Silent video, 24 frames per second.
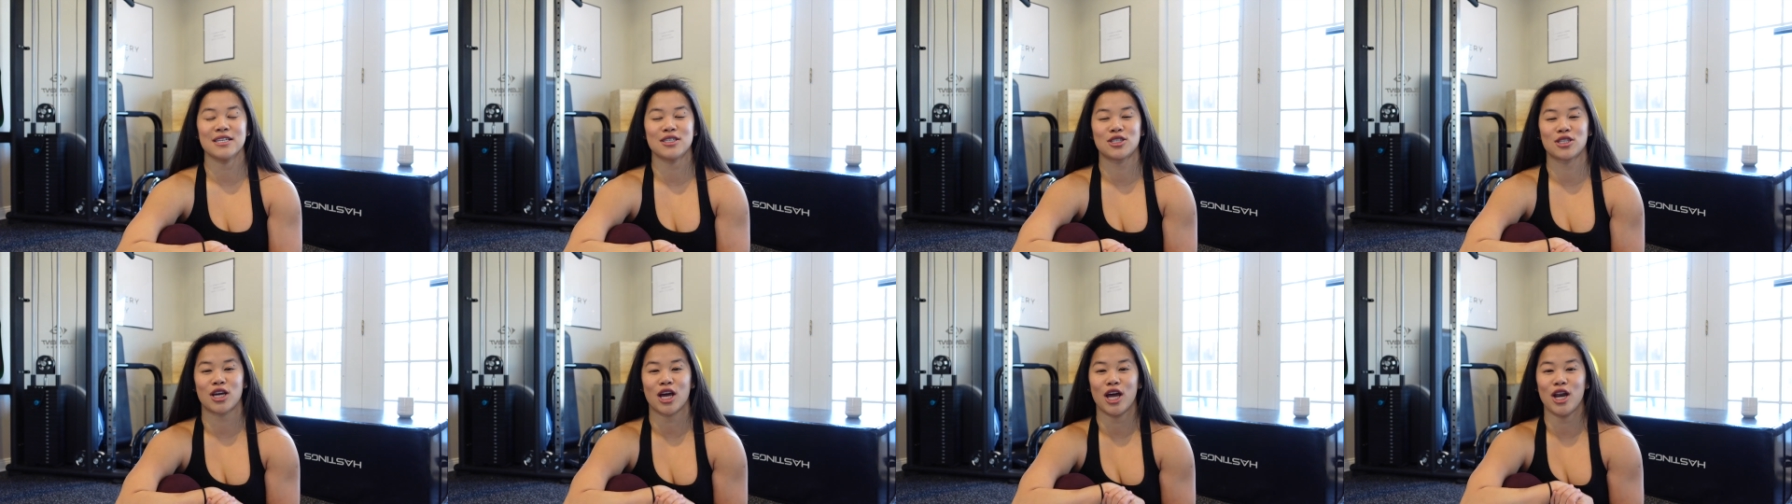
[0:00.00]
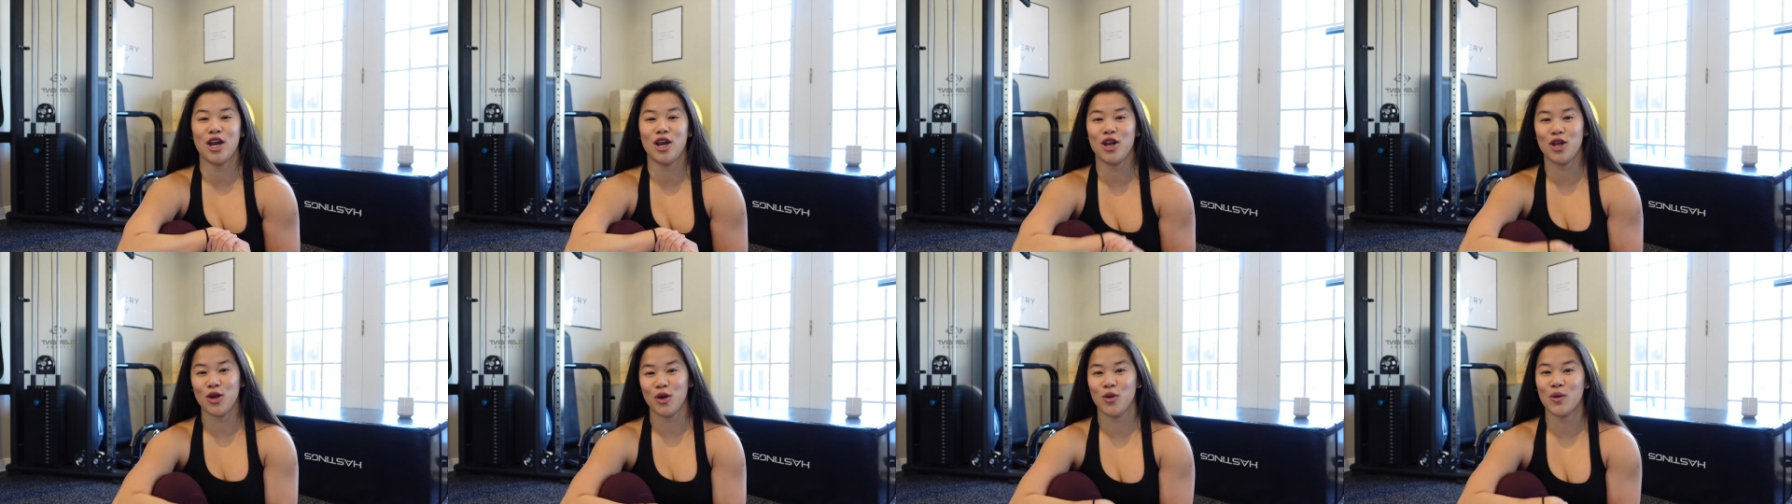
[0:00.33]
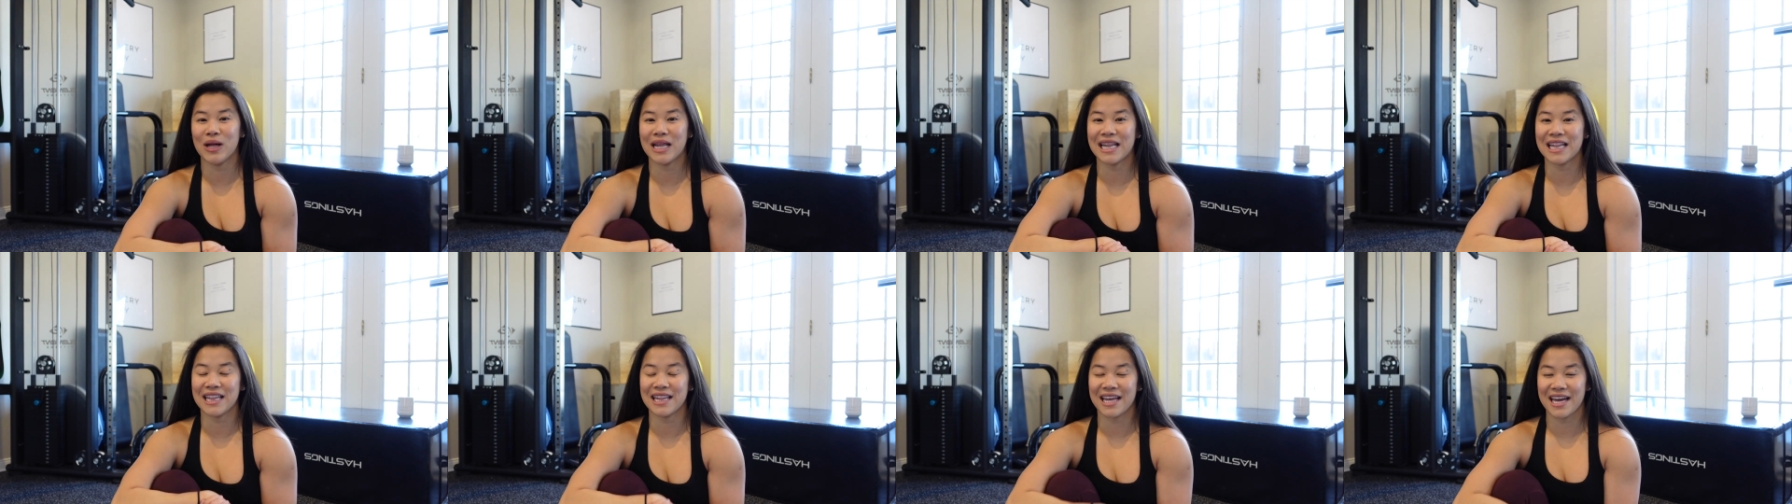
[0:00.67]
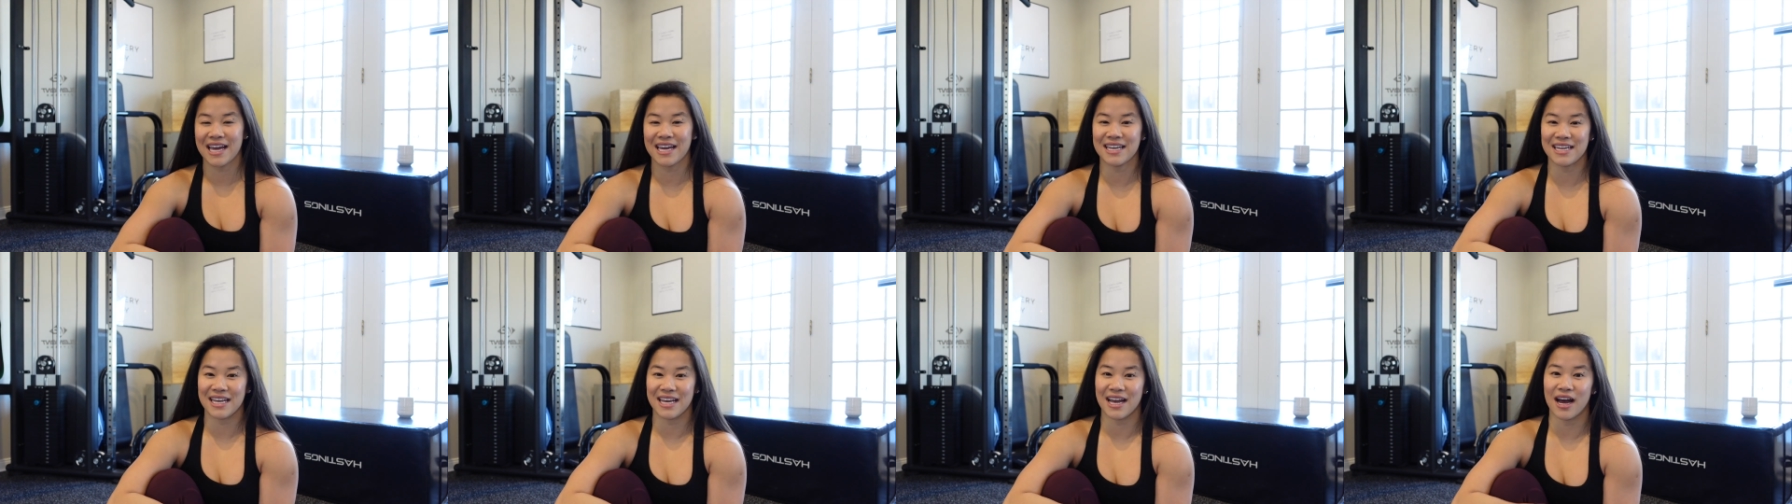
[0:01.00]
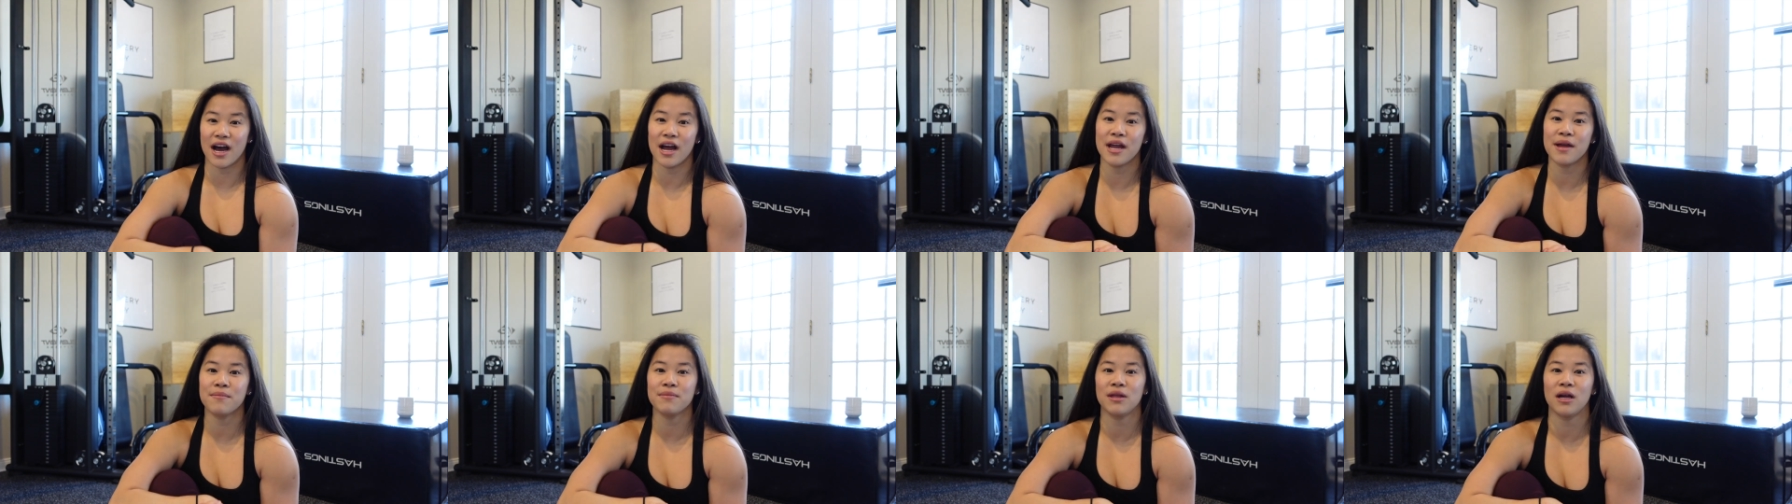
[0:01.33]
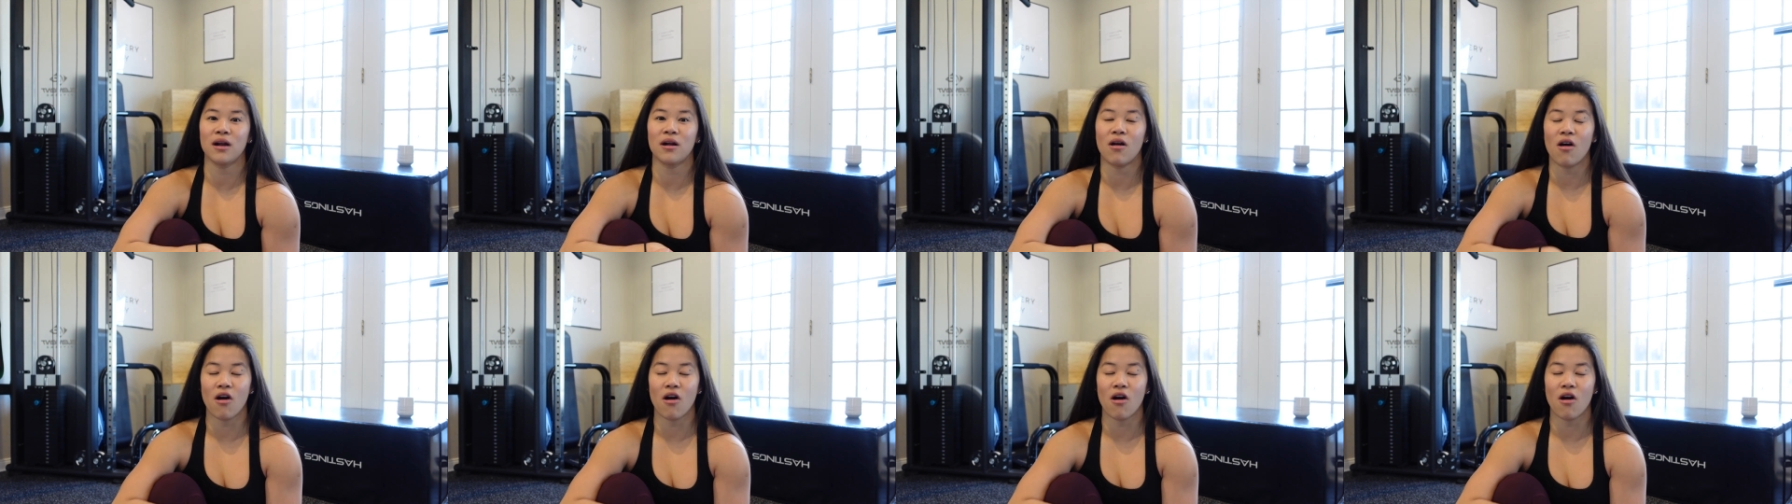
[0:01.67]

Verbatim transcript: is Canoe Landing. I am there